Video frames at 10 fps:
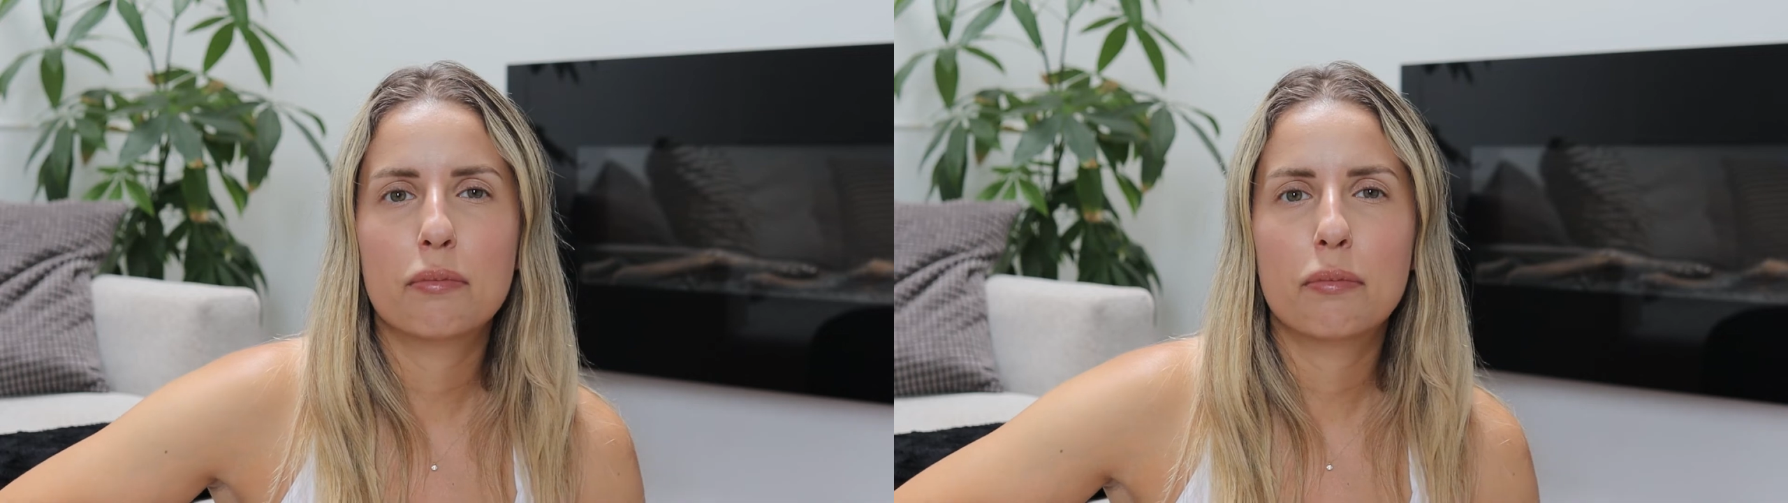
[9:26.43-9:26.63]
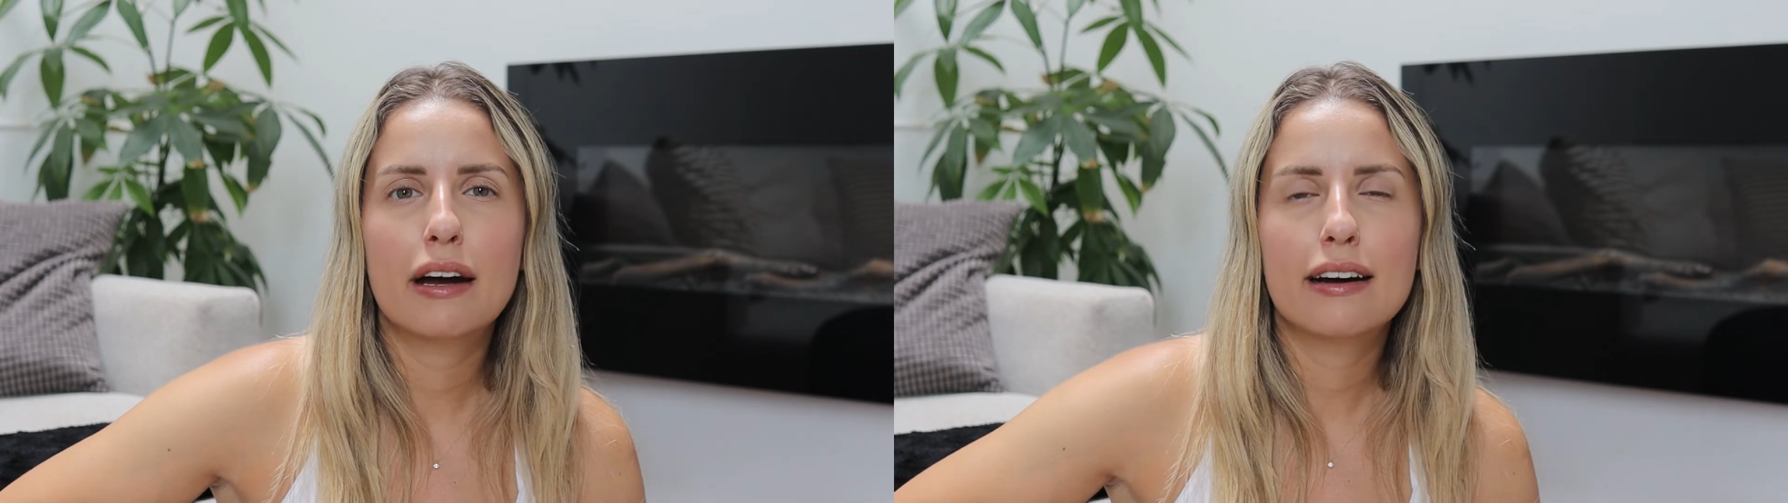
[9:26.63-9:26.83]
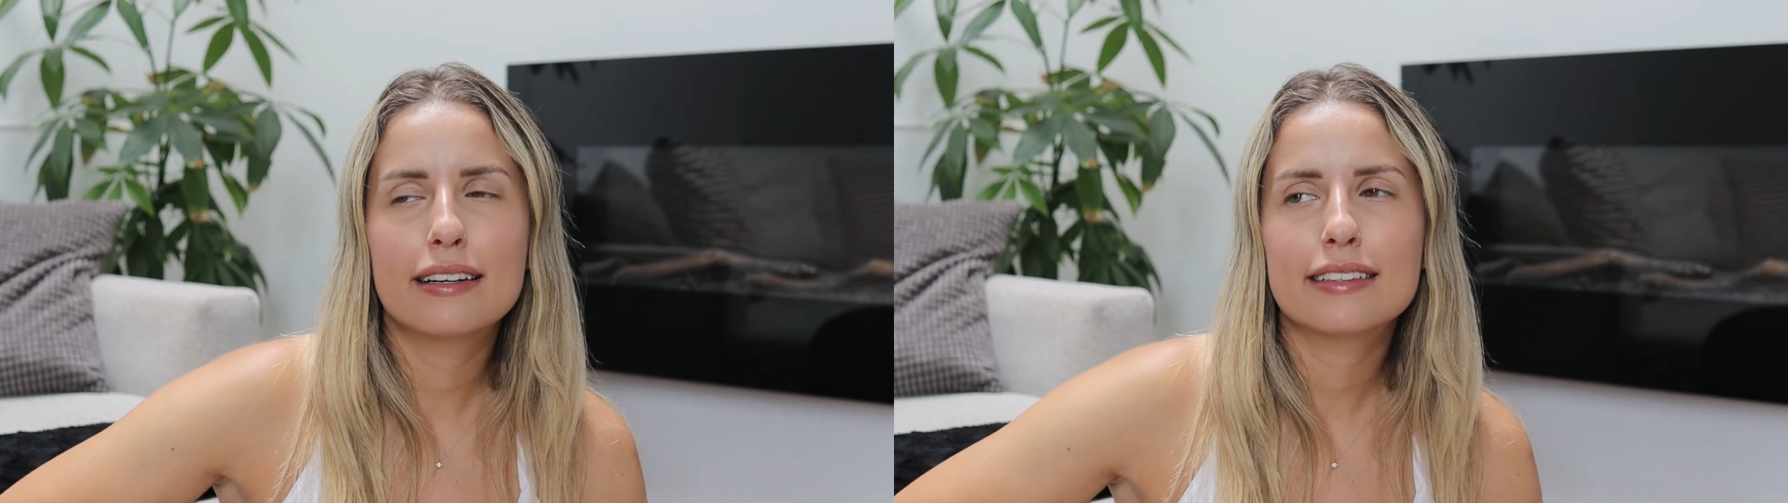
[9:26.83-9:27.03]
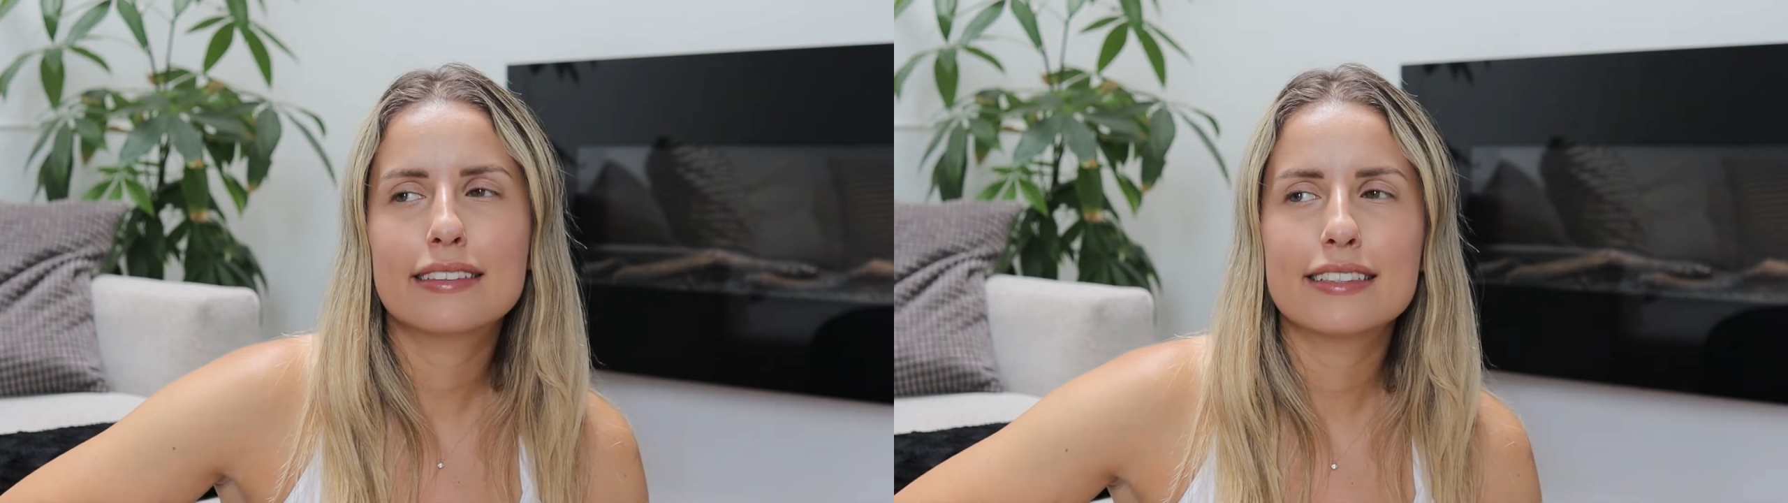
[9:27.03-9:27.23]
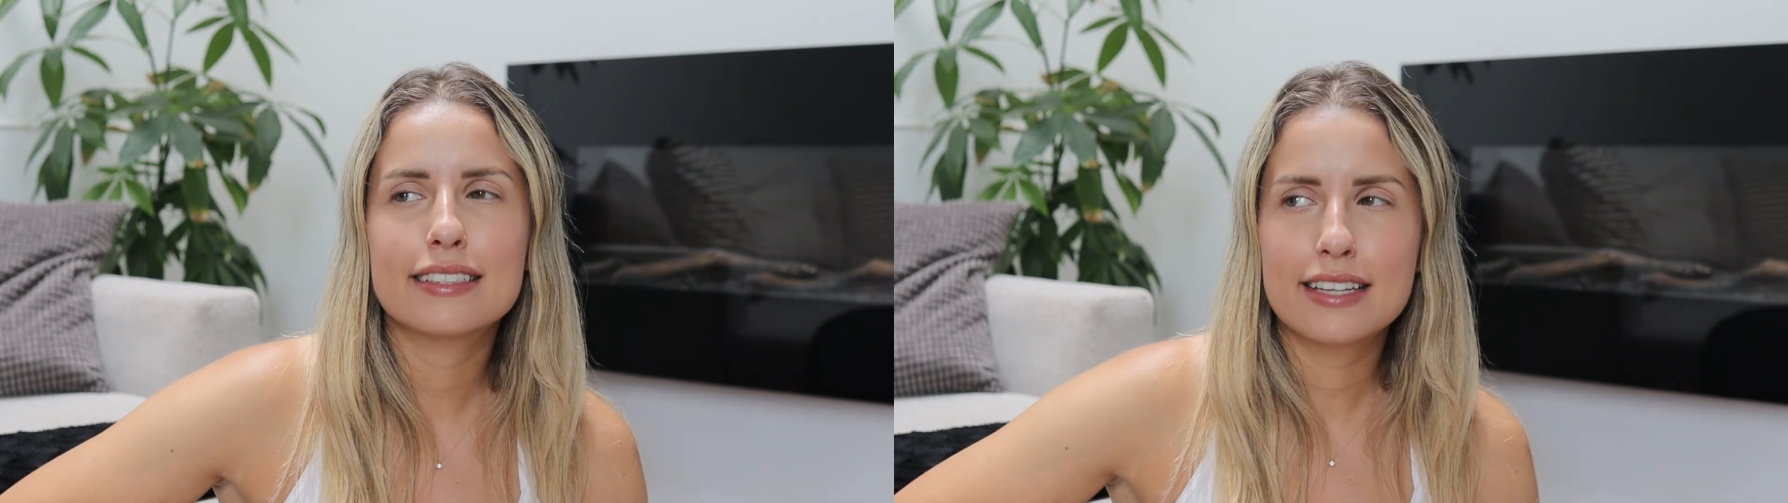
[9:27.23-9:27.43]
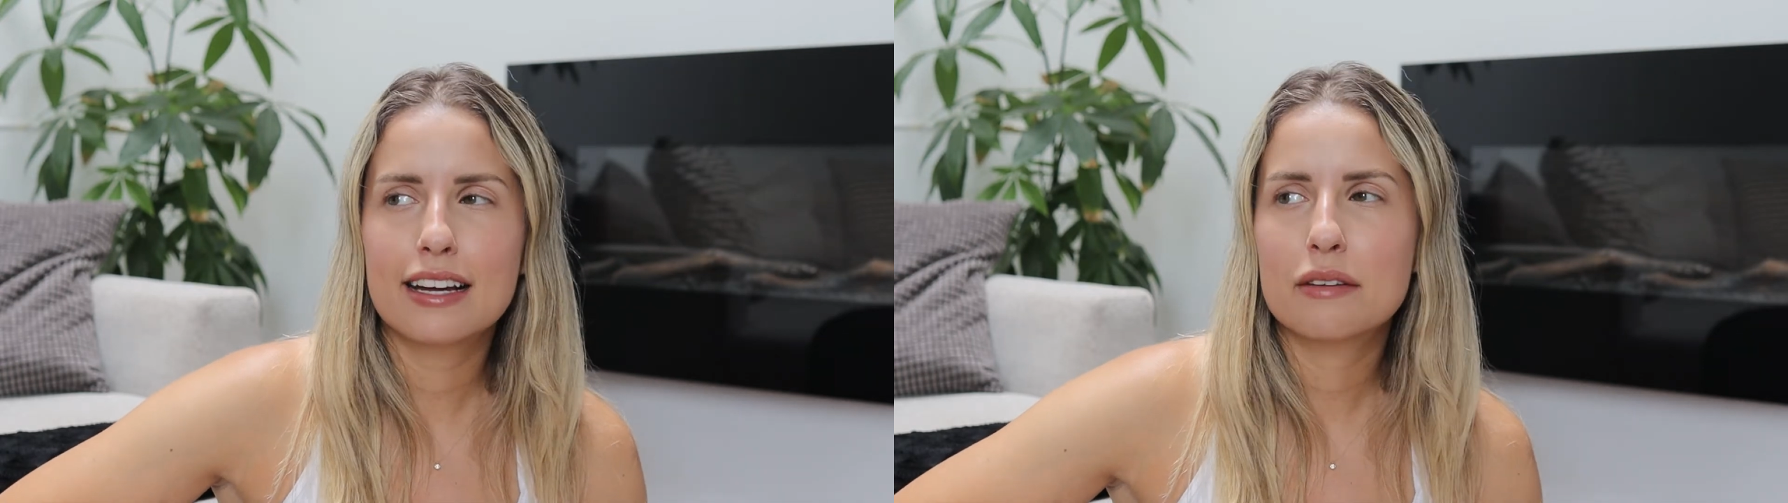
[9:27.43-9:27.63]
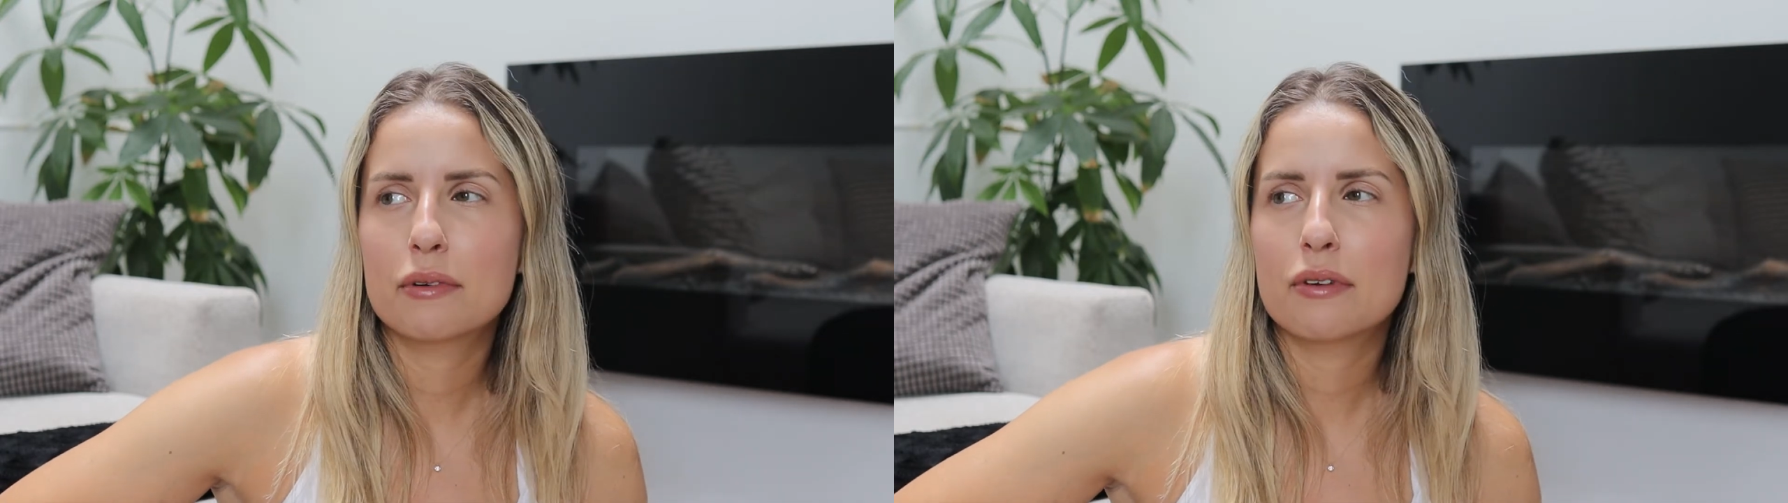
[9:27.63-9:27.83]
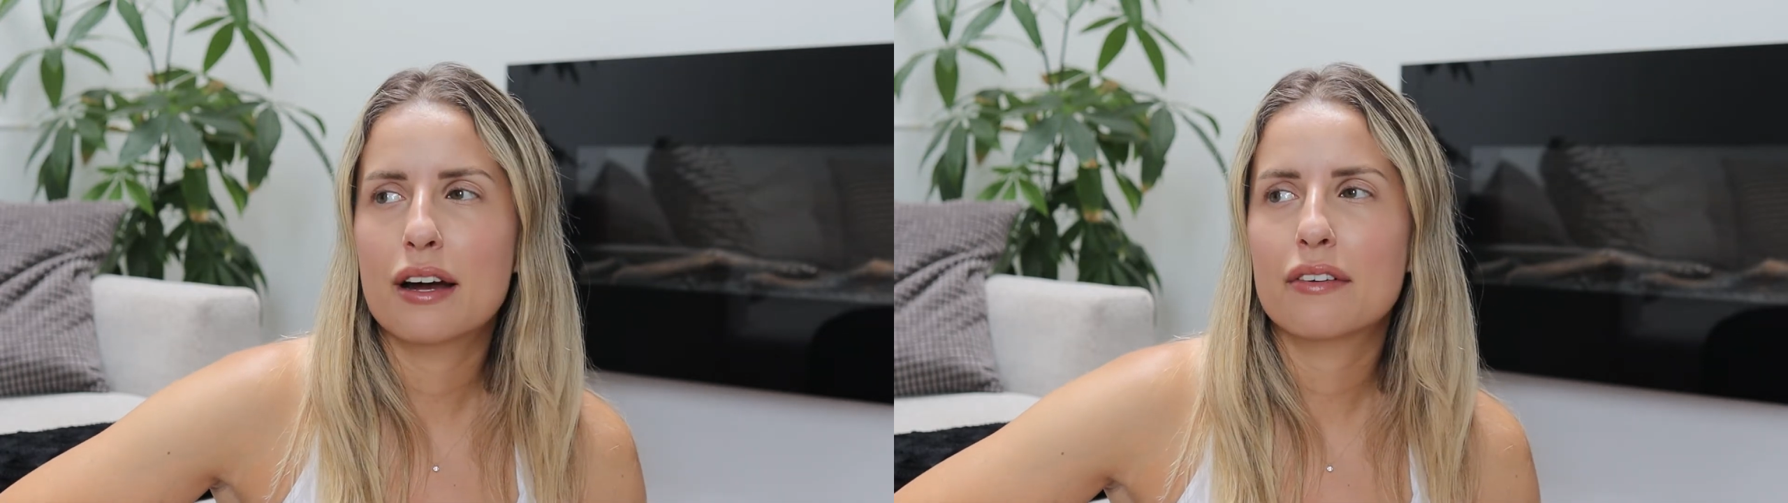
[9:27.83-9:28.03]
But this time
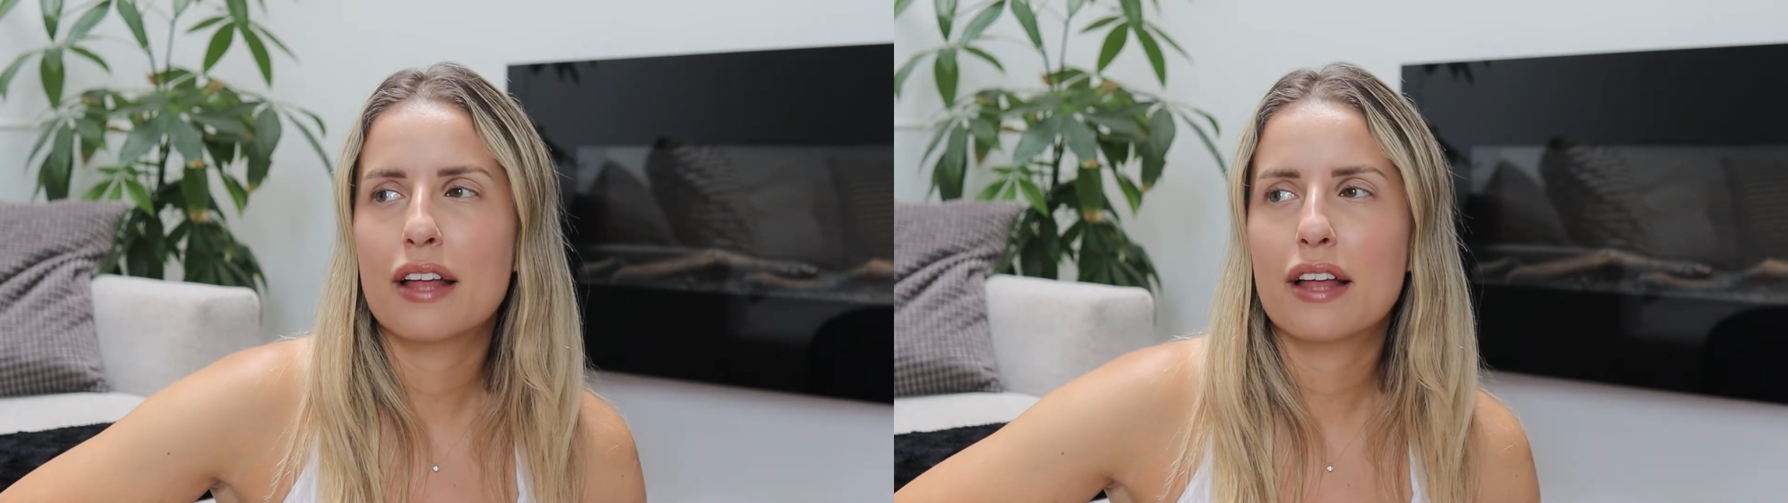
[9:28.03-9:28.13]
around,